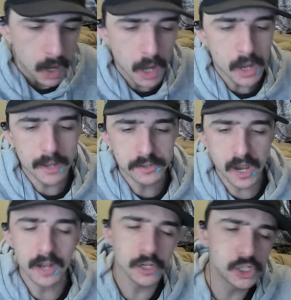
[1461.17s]
It, has
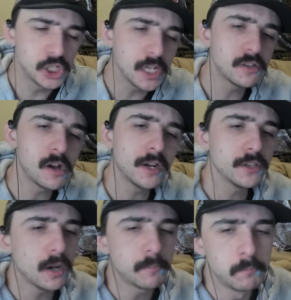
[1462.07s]
got good cheese on it.
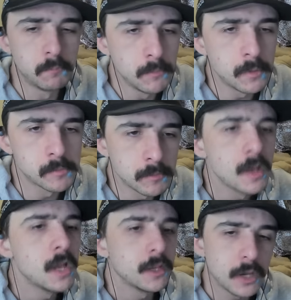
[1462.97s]
Yup, mm-hmm, mm-hmm.
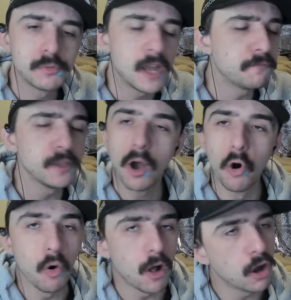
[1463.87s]
Yup, definitely
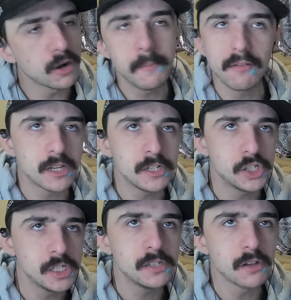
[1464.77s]
all, all American
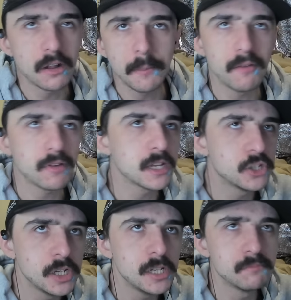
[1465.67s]
cheese, all American
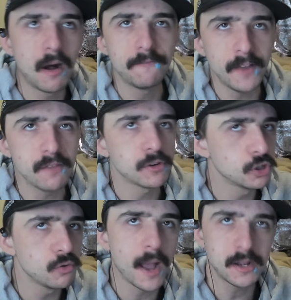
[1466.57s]
cheese. My favorite
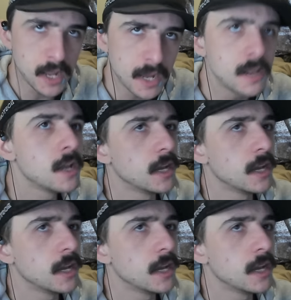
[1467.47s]
too at that.